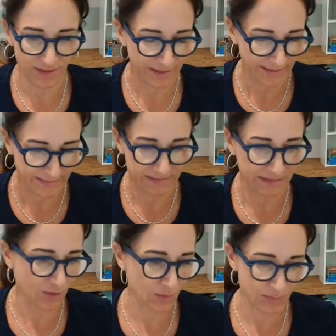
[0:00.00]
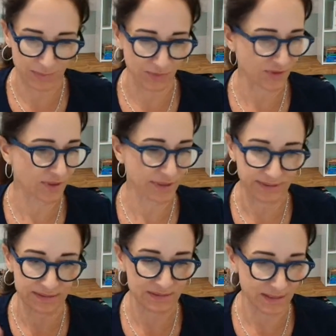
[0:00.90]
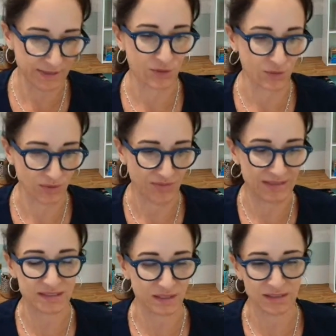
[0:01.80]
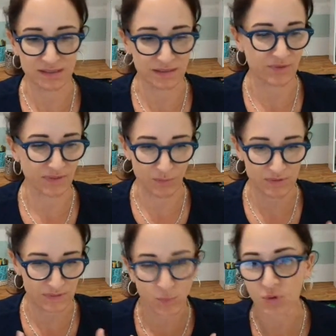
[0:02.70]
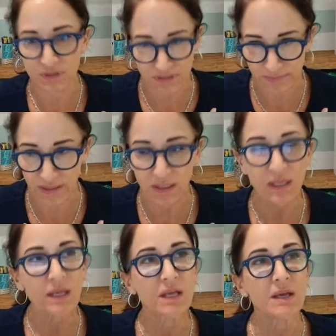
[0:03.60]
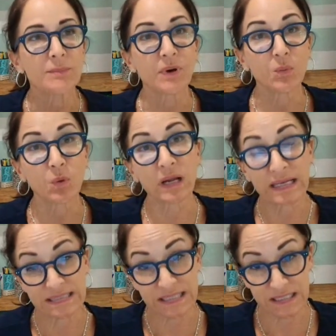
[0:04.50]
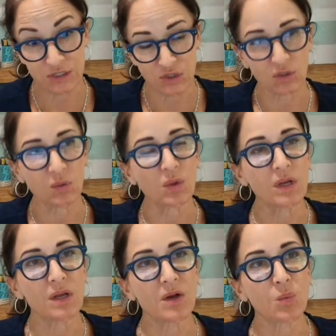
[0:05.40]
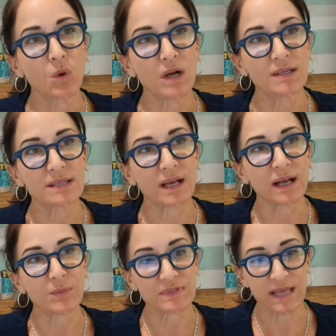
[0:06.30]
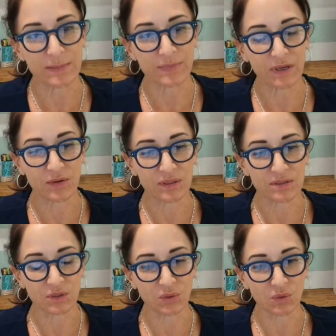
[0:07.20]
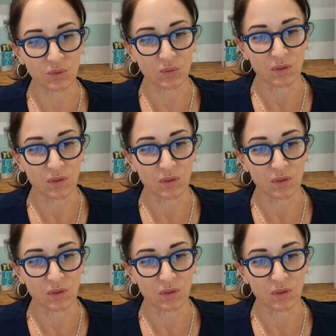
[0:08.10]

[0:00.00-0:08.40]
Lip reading: didn't care what people thought. I knew that that's not something that was important to me. But what I did do was I was that parent who